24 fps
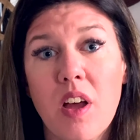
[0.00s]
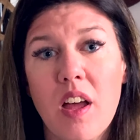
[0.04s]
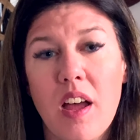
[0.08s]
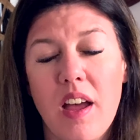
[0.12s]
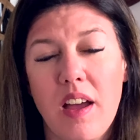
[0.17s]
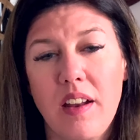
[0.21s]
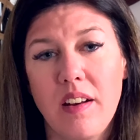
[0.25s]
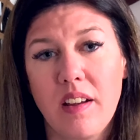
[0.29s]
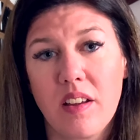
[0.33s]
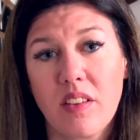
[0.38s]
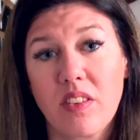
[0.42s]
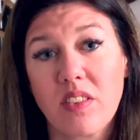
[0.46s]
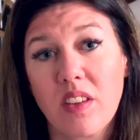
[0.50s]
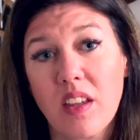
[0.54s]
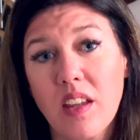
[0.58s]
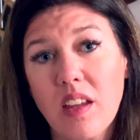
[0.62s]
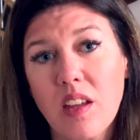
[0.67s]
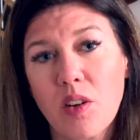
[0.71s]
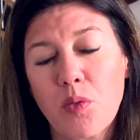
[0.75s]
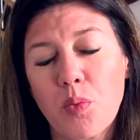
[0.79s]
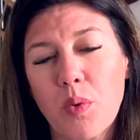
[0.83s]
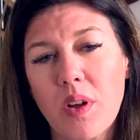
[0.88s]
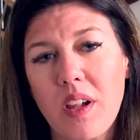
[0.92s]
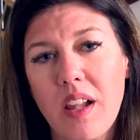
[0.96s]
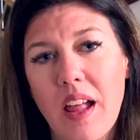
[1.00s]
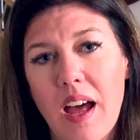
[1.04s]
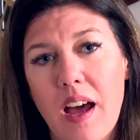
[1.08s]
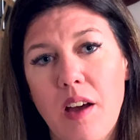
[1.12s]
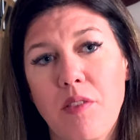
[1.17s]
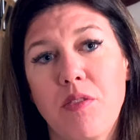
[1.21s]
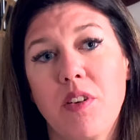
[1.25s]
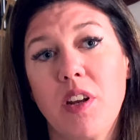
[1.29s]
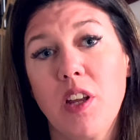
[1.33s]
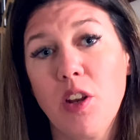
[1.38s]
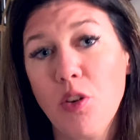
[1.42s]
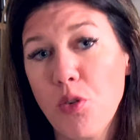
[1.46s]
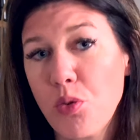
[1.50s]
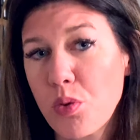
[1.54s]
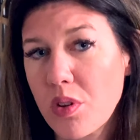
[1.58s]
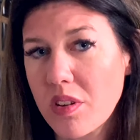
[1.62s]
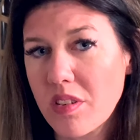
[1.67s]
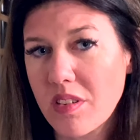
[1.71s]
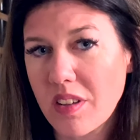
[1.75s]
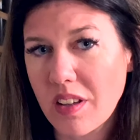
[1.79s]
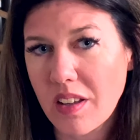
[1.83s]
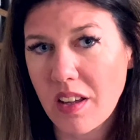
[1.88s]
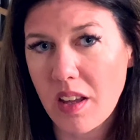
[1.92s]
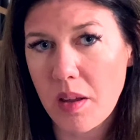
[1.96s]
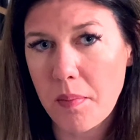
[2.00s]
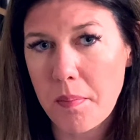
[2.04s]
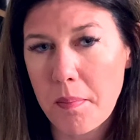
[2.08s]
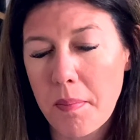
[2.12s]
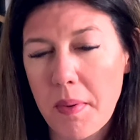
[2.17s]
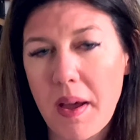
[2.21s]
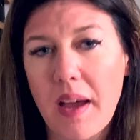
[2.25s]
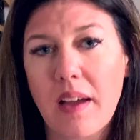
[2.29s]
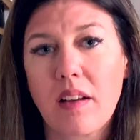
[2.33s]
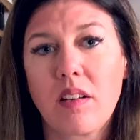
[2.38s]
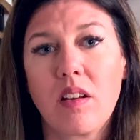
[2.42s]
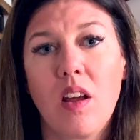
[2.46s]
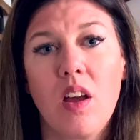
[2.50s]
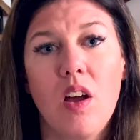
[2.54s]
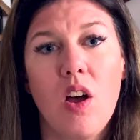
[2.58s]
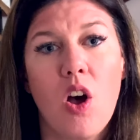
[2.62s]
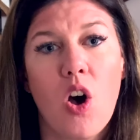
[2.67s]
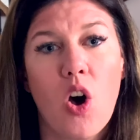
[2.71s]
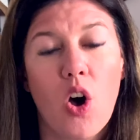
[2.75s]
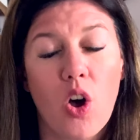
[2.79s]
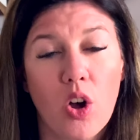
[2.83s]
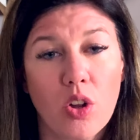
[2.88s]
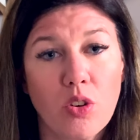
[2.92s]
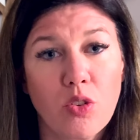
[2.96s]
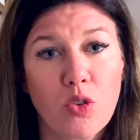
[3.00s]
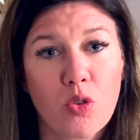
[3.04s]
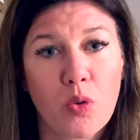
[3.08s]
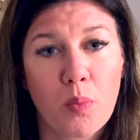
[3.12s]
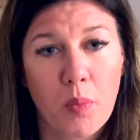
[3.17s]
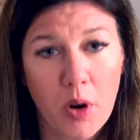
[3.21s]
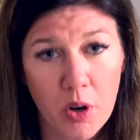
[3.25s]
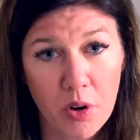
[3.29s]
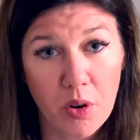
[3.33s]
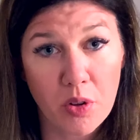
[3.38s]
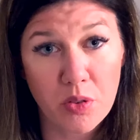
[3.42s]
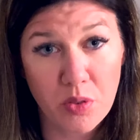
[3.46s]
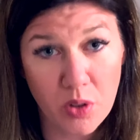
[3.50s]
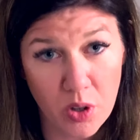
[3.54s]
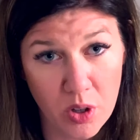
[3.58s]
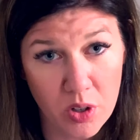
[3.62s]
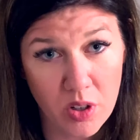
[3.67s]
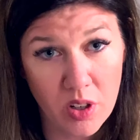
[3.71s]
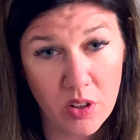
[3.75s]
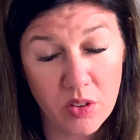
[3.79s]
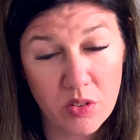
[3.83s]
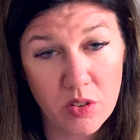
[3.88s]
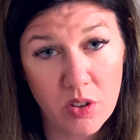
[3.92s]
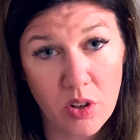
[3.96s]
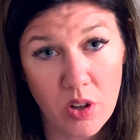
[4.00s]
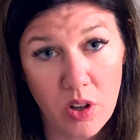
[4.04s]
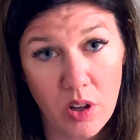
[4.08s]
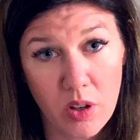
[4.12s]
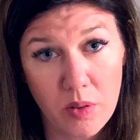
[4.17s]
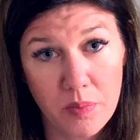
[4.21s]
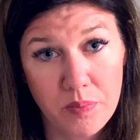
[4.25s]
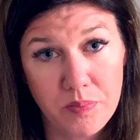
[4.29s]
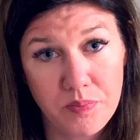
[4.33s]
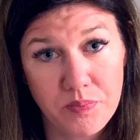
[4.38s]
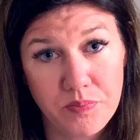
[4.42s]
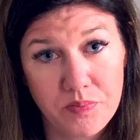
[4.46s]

and I think it will have an interesting impact on tomorrow's earnings call.